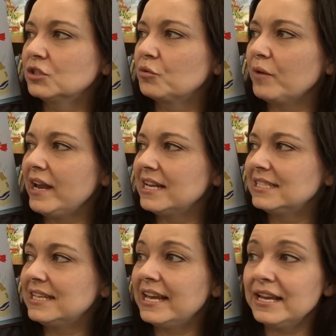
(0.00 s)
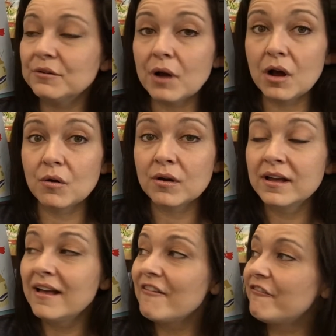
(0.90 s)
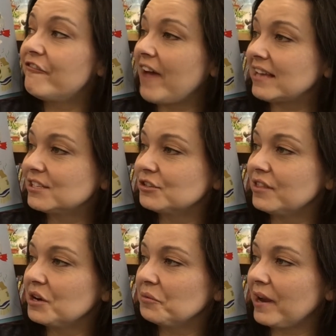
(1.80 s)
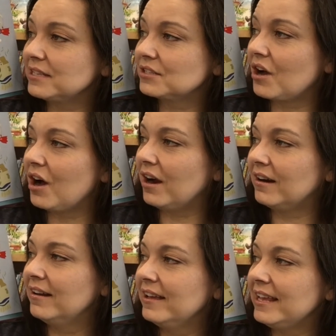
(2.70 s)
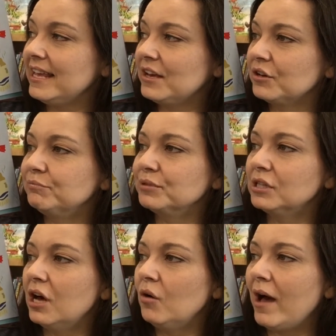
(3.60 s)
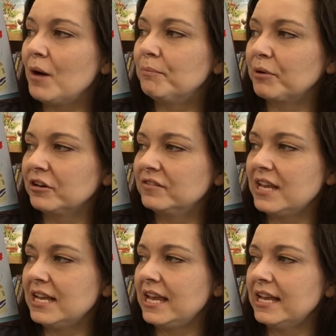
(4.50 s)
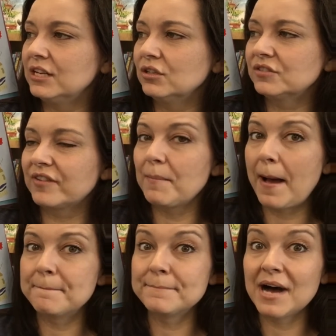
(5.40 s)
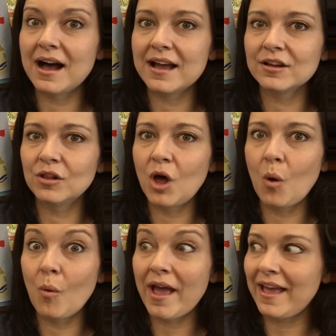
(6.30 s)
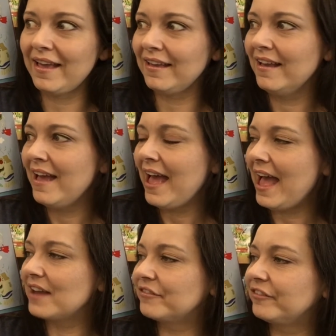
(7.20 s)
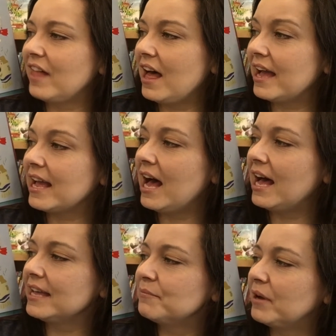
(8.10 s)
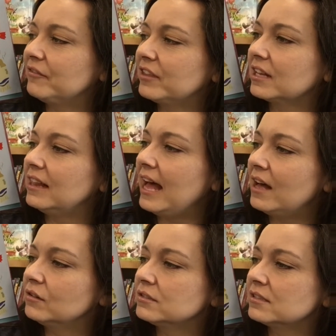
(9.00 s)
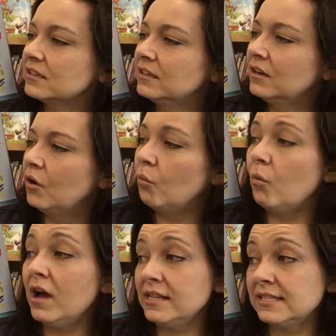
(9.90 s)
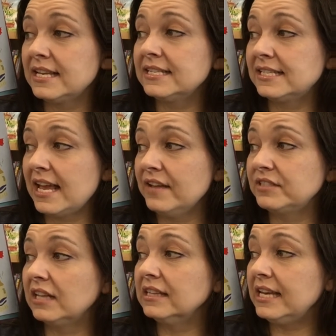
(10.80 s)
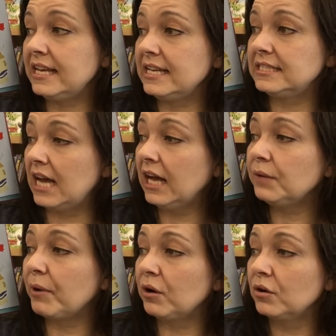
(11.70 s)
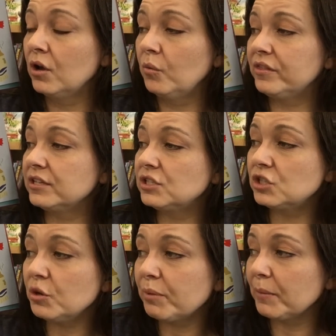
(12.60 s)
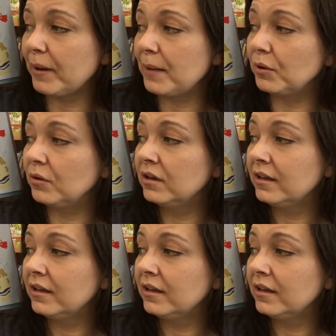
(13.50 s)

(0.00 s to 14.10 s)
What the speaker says: greatest hero. Faster than a race car, he could blow out birthday candles from a mile away and fly high above the clouds. Once he saved a leaky tugboat with a super bubble.